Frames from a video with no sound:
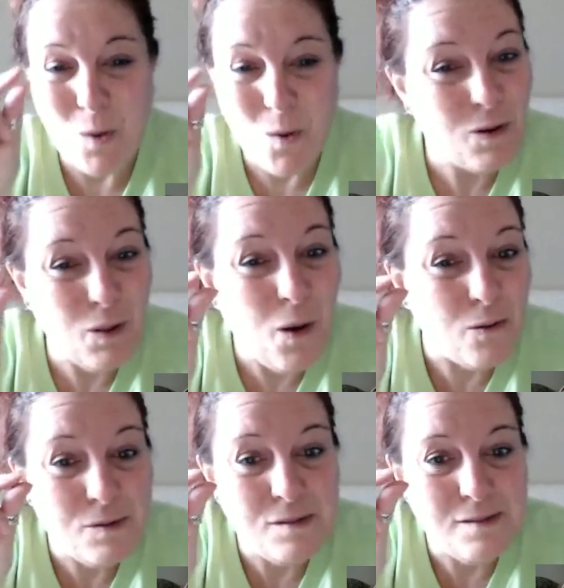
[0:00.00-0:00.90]
so
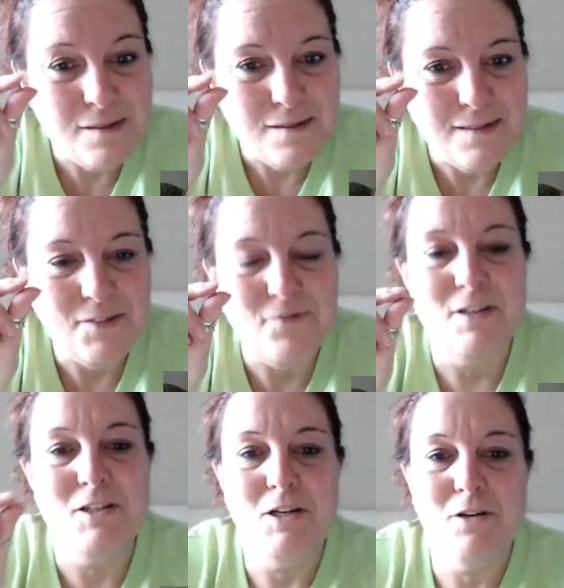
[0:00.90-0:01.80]
close to
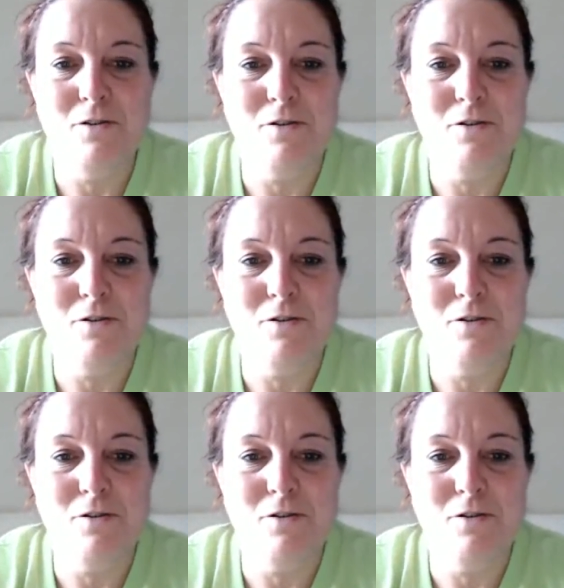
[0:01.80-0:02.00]
finishing her